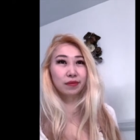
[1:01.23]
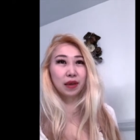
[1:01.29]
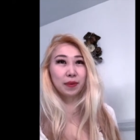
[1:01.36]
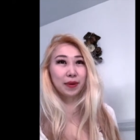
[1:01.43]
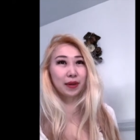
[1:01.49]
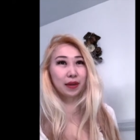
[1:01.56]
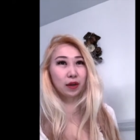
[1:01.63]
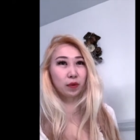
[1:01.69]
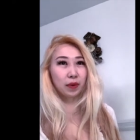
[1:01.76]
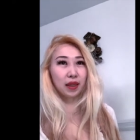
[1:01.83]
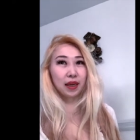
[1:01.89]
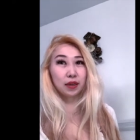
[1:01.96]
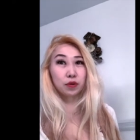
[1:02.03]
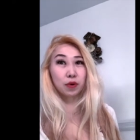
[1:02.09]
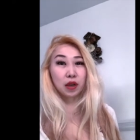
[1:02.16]
maybe it'll be
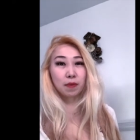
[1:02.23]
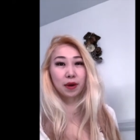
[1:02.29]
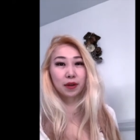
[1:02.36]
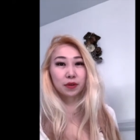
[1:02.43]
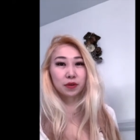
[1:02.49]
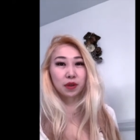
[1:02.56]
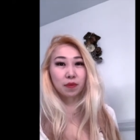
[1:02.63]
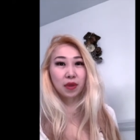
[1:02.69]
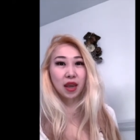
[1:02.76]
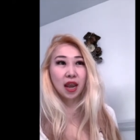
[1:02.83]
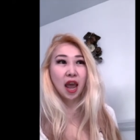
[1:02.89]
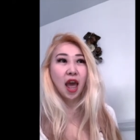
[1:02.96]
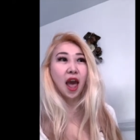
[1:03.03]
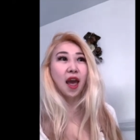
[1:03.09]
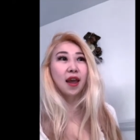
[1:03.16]
like 20 bucks or
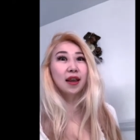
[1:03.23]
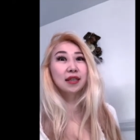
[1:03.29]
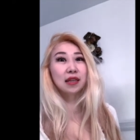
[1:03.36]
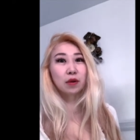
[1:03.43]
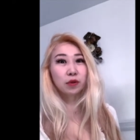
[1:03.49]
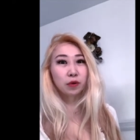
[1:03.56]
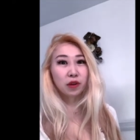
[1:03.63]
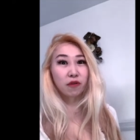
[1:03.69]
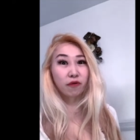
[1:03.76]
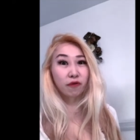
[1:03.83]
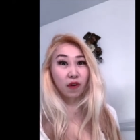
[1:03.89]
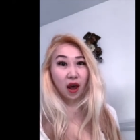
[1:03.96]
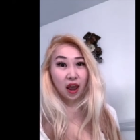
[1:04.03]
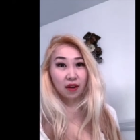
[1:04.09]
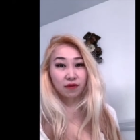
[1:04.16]
something. He said it was only
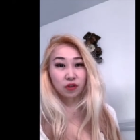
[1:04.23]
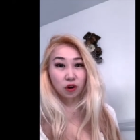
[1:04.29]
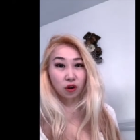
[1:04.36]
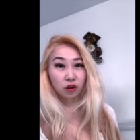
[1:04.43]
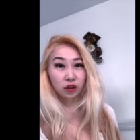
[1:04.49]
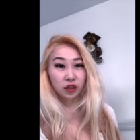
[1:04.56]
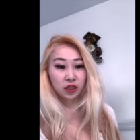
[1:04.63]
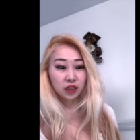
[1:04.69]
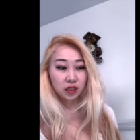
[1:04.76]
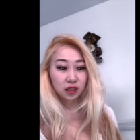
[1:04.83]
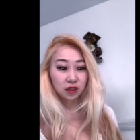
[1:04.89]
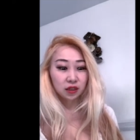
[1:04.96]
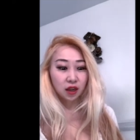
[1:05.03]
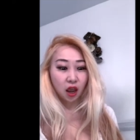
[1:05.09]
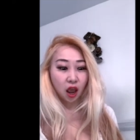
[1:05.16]

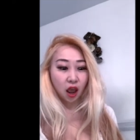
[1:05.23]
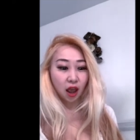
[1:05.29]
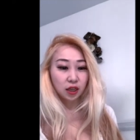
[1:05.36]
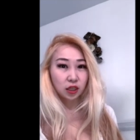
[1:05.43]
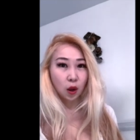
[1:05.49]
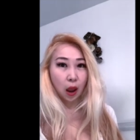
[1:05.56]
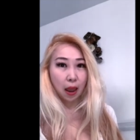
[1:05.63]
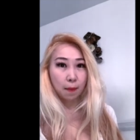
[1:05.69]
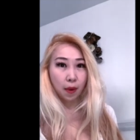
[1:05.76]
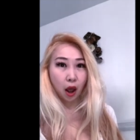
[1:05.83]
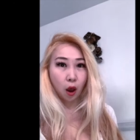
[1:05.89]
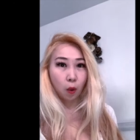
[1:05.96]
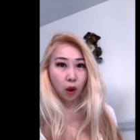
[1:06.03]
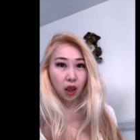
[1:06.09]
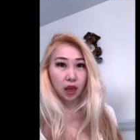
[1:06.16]
$5. So I
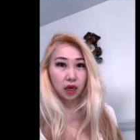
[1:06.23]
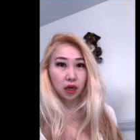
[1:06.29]
bought one.